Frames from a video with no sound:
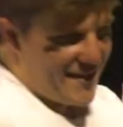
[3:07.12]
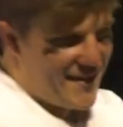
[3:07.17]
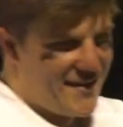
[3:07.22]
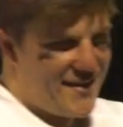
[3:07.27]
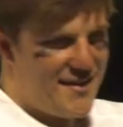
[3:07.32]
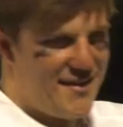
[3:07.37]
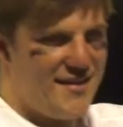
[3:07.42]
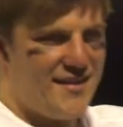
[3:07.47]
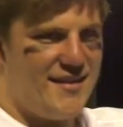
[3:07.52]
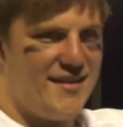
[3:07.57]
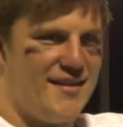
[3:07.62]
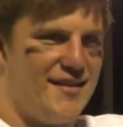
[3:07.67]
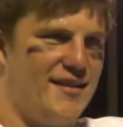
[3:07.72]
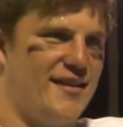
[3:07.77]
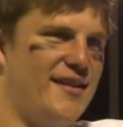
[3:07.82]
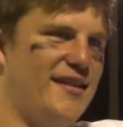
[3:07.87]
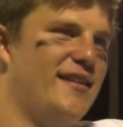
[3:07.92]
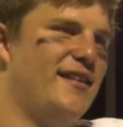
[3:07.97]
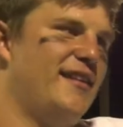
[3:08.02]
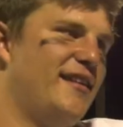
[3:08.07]

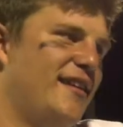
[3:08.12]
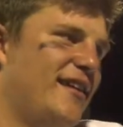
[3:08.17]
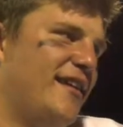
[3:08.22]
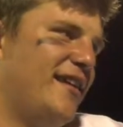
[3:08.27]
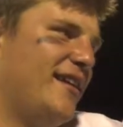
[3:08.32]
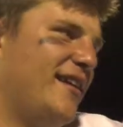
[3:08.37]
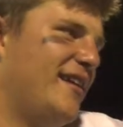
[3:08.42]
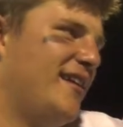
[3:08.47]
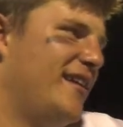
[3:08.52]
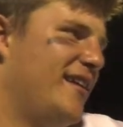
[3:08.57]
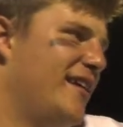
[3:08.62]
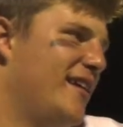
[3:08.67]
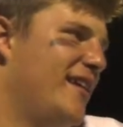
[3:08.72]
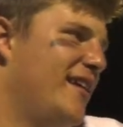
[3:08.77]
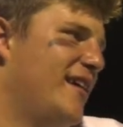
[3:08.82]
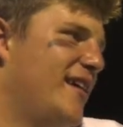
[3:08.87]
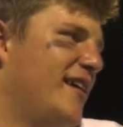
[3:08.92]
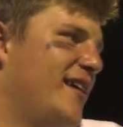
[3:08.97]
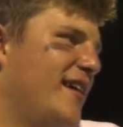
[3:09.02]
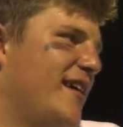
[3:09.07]

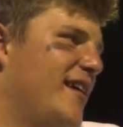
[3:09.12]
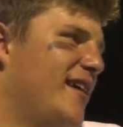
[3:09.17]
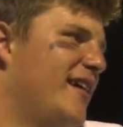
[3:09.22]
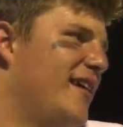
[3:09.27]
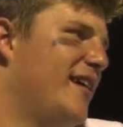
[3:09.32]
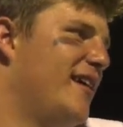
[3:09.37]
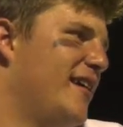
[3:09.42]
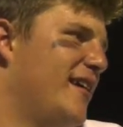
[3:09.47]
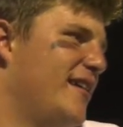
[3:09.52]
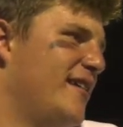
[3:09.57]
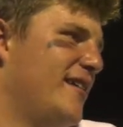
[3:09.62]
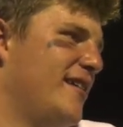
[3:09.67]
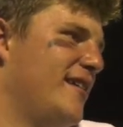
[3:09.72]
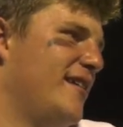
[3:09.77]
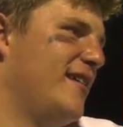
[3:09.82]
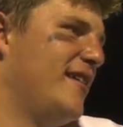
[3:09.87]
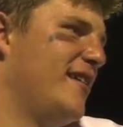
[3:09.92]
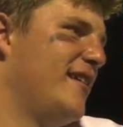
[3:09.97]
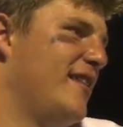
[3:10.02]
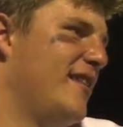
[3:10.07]

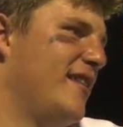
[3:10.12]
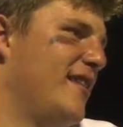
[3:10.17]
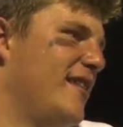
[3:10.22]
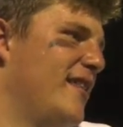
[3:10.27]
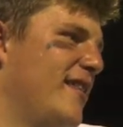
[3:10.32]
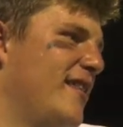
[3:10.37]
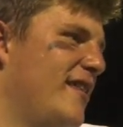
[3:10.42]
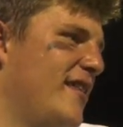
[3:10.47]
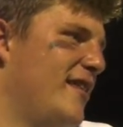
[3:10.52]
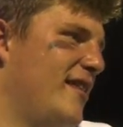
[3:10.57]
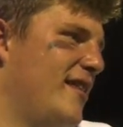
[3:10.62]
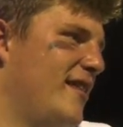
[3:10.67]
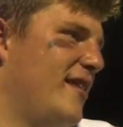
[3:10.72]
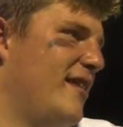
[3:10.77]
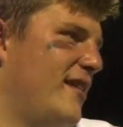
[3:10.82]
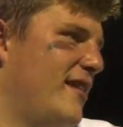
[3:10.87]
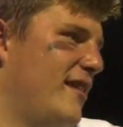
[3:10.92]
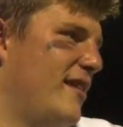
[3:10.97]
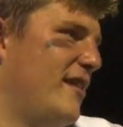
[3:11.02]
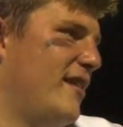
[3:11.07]

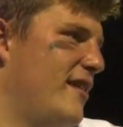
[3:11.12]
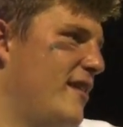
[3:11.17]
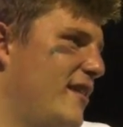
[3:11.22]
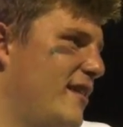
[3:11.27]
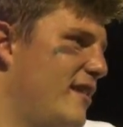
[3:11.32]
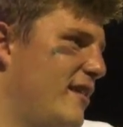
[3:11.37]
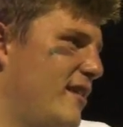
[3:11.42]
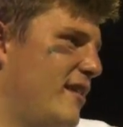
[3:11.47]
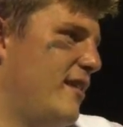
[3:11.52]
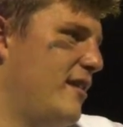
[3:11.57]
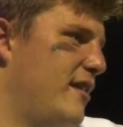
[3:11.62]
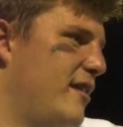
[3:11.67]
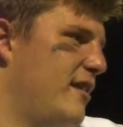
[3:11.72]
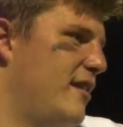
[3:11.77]
No words are spoken by the person on screen.